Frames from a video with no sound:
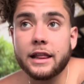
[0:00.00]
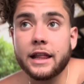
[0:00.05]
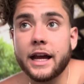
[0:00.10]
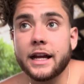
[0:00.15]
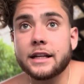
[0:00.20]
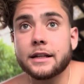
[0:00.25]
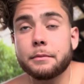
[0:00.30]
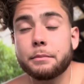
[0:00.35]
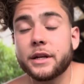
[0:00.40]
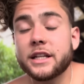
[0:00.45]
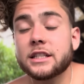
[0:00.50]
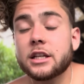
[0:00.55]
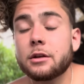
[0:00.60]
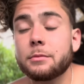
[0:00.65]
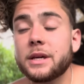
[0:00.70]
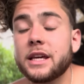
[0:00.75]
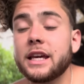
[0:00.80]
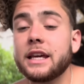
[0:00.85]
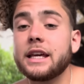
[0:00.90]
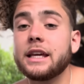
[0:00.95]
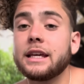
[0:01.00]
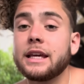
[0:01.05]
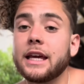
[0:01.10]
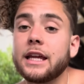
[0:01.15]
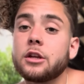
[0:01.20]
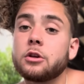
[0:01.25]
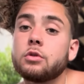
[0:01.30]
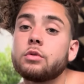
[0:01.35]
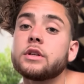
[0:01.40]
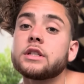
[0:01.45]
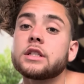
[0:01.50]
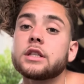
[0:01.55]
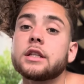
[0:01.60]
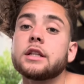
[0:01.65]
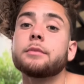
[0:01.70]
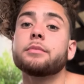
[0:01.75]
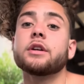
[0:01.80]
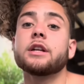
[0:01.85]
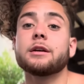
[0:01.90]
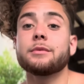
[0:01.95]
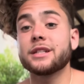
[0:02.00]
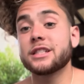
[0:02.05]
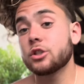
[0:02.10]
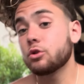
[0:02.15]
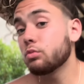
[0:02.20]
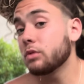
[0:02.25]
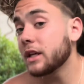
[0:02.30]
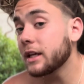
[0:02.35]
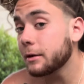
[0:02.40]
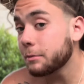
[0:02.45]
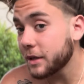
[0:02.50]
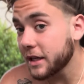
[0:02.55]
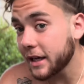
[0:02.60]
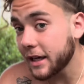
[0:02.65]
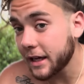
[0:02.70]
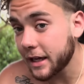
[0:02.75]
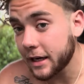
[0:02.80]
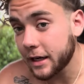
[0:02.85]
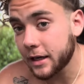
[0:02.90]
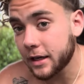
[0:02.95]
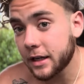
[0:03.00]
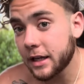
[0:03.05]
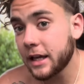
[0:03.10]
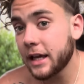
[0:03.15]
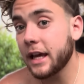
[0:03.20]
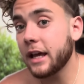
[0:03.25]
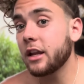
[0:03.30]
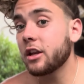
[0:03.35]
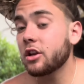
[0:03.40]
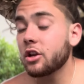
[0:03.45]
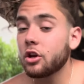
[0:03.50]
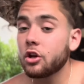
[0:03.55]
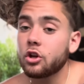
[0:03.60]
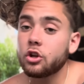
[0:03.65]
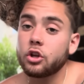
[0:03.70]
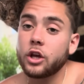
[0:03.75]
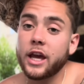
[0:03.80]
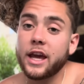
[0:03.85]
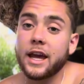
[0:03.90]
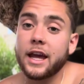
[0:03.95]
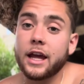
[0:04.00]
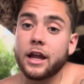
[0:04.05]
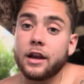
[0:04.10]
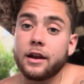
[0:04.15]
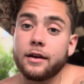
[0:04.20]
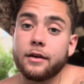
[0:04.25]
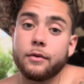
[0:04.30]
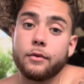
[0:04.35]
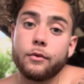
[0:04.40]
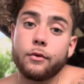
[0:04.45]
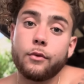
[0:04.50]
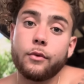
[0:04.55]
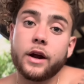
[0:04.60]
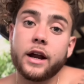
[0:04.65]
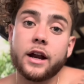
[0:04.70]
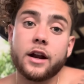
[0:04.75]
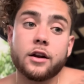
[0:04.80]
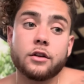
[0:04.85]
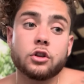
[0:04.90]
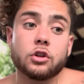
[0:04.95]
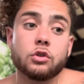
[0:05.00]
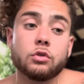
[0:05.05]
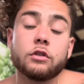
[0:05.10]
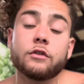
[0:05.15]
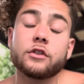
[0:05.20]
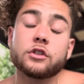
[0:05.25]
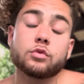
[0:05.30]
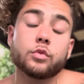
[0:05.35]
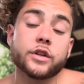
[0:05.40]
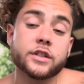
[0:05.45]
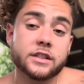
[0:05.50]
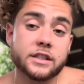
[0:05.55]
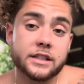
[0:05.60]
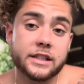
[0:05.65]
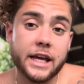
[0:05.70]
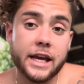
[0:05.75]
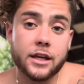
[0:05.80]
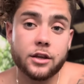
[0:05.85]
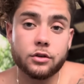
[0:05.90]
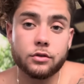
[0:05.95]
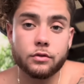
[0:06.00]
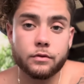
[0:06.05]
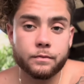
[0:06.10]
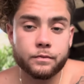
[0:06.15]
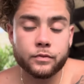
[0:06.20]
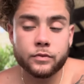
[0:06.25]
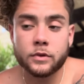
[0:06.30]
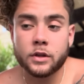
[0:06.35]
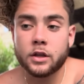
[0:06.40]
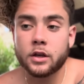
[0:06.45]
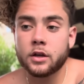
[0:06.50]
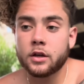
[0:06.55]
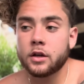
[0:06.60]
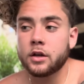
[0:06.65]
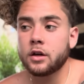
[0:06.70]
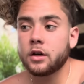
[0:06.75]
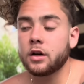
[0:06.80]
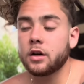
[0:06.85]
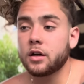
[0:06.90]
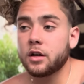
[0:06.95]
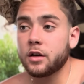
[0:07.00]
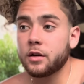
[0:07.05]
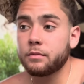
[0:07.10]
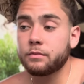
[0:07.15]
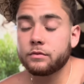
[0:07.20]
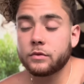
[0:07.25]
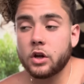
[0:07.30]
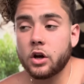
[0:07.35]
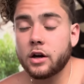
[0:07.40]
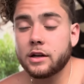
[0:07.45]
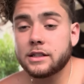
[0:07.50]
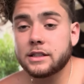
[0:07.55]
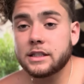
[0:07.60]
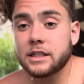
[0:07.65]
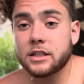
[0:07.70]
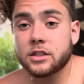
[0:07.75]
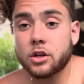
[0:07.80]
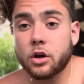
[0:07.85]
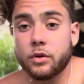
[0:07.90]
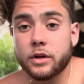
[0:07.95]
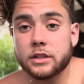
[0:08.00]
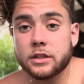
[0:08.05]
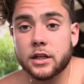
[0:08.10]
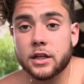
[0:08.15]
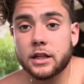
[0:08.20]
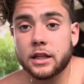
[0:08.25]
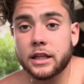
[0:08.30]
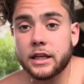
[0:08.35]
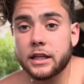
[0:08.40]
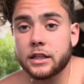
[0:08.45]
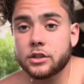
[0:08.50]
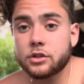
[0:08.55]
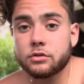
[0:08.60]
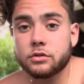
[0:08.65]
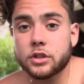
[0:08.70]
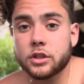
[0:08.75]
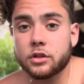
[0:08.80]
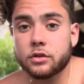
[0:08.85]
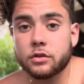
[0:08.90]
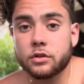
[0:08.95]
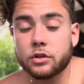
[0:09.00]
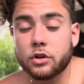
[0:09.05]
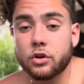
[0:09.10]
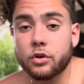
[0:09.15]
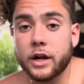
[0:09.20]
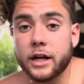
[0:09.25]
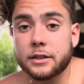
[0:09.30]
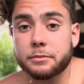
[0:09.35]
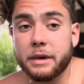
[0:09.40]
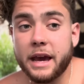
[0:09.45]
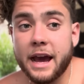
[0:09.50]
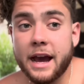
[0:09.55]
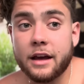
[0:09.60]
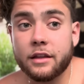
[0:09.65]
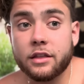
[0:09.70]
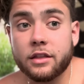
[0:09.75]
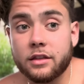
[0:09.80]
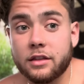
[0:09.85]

Like, but it's gonna be getting you into the predicaments you need to be in and where the universe wants to take you. Honesty is always going to lead you to the correct path.